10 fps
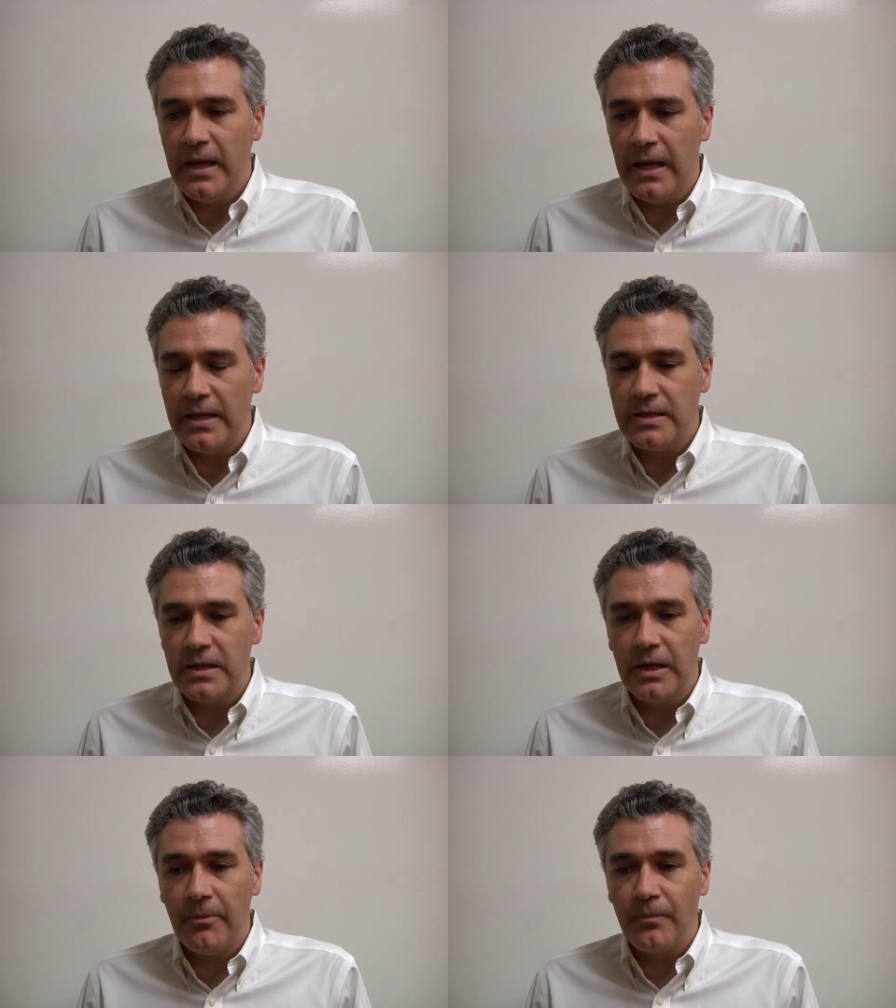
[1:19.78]
and
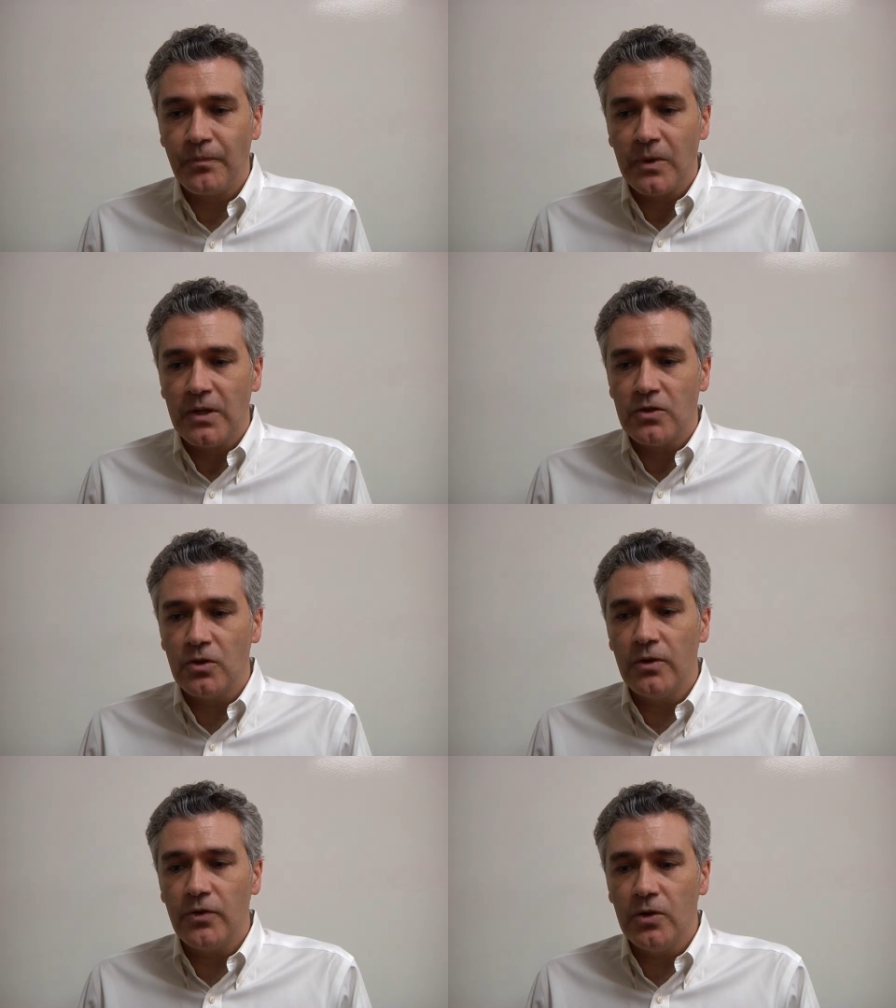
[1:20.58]
um,
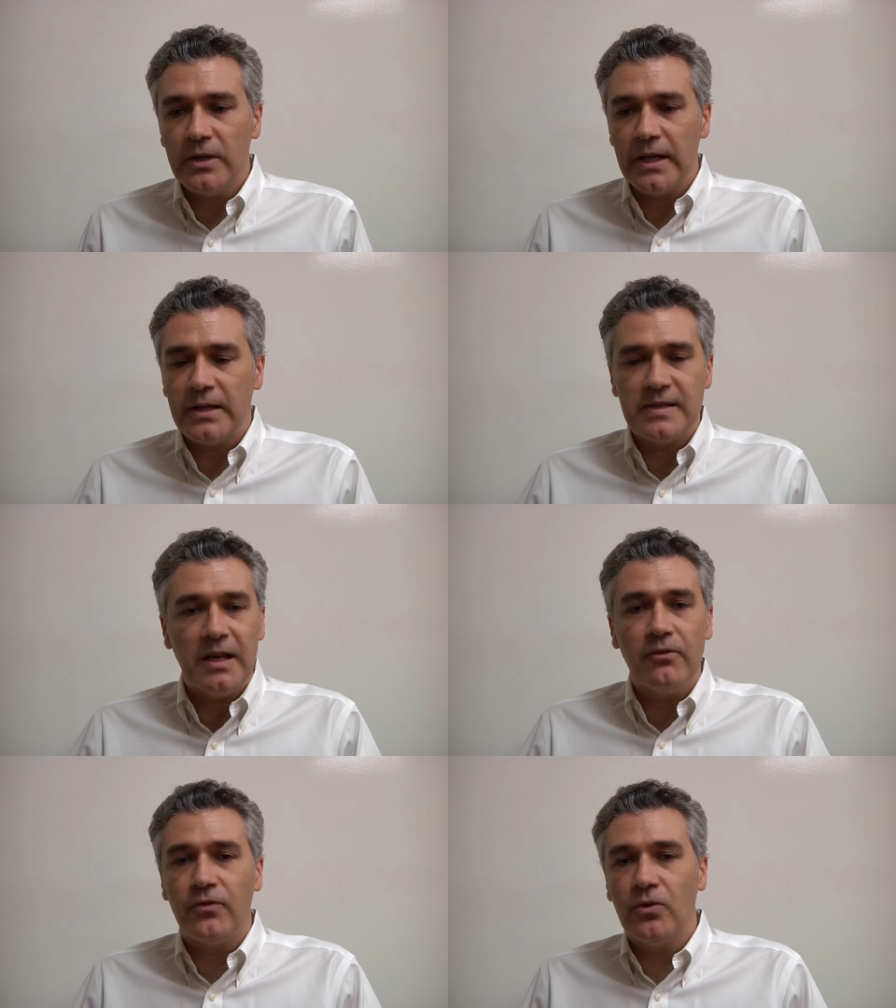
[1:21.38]
so if you look at a
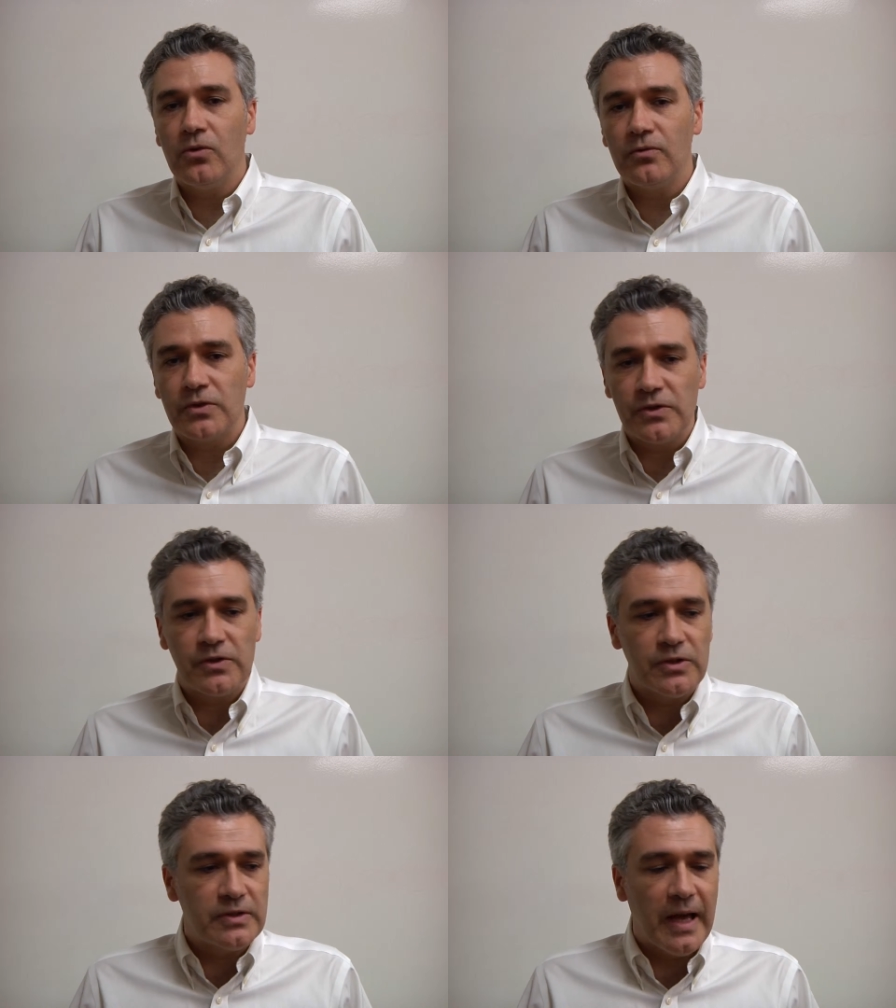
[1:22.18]
cell phone
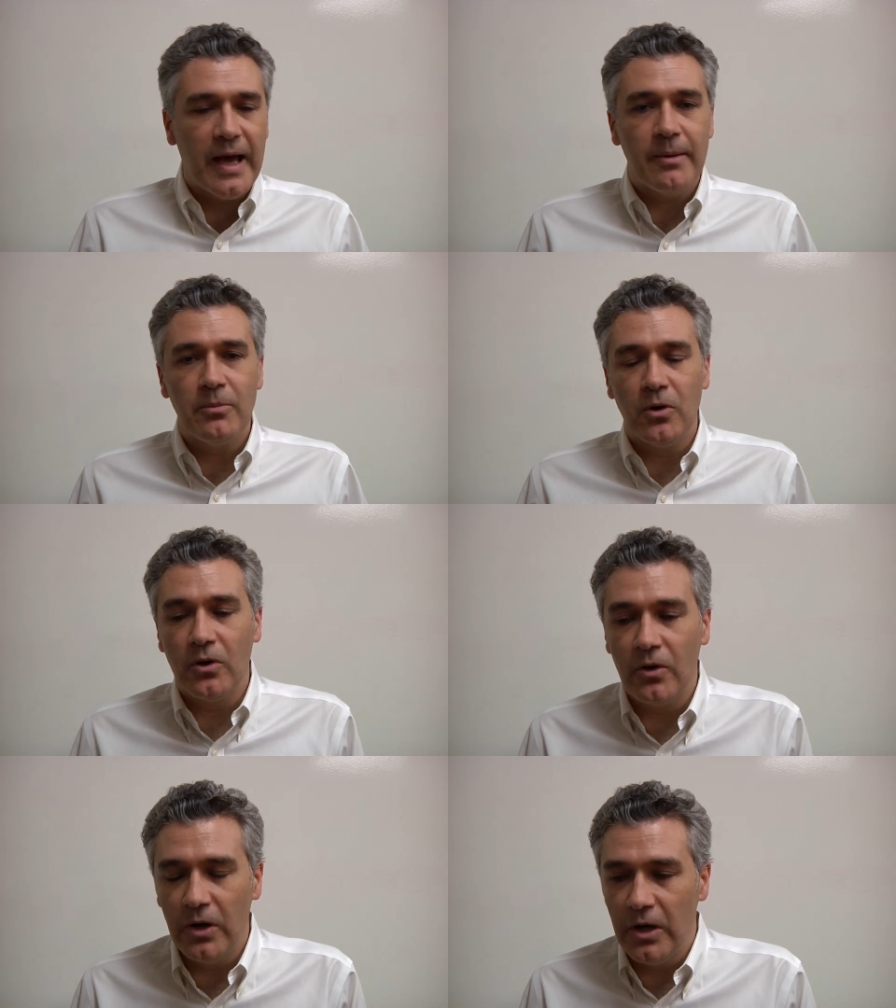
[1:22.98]
versus a tab
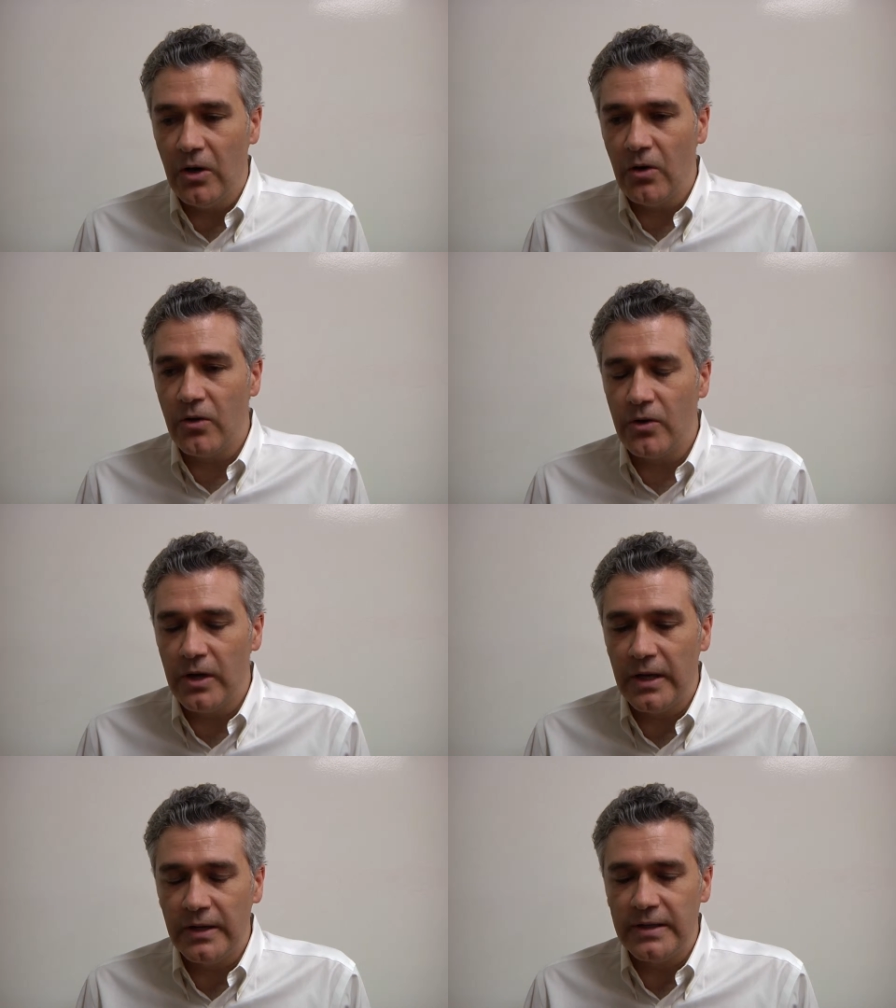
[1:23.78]
or uh,
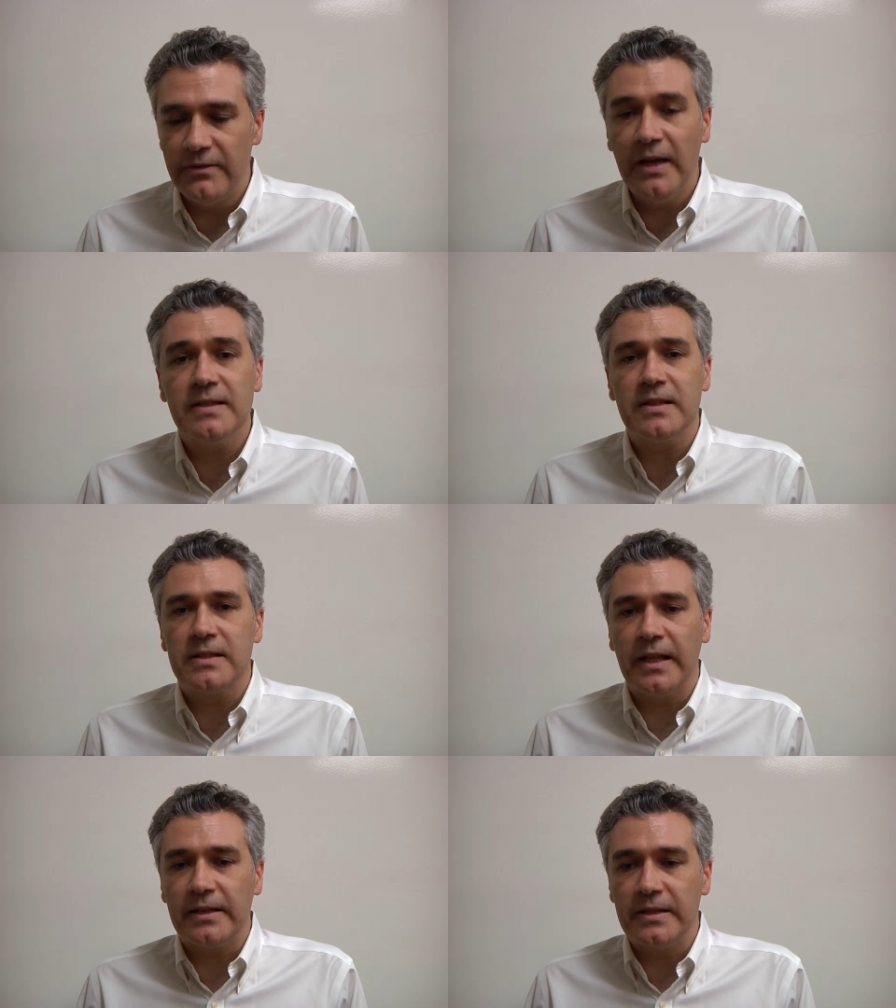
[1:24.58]
other uh,
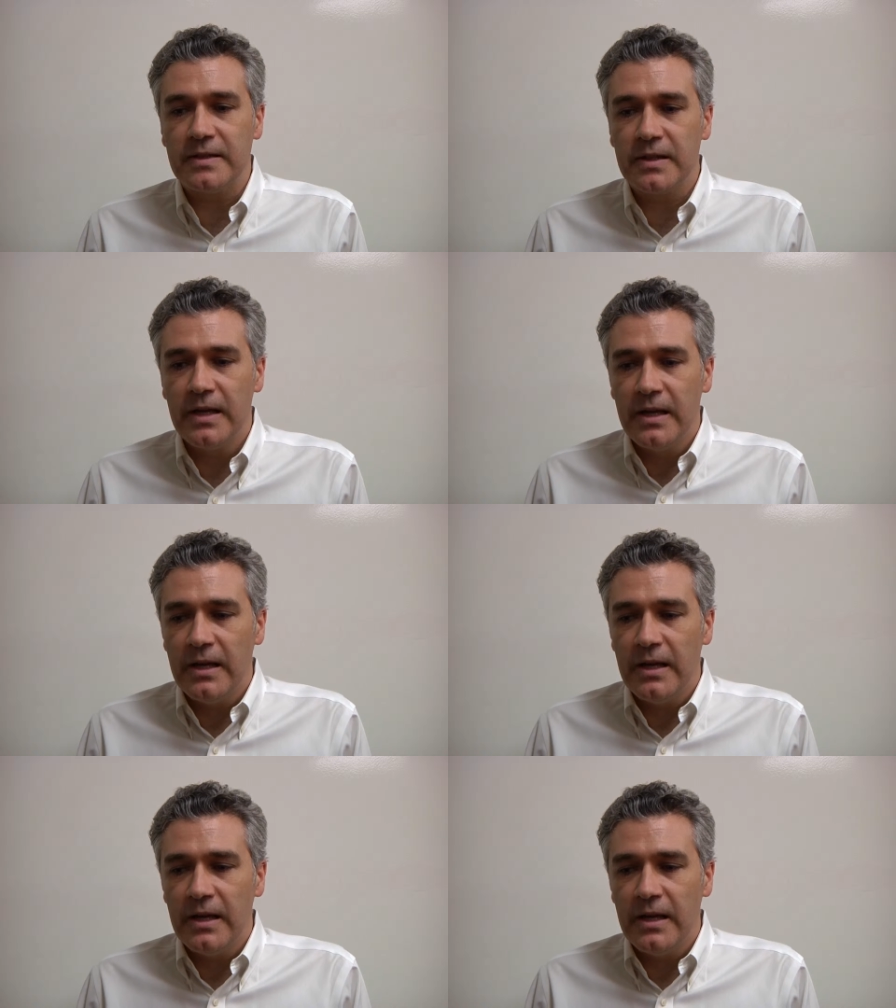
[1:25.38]
devices like this,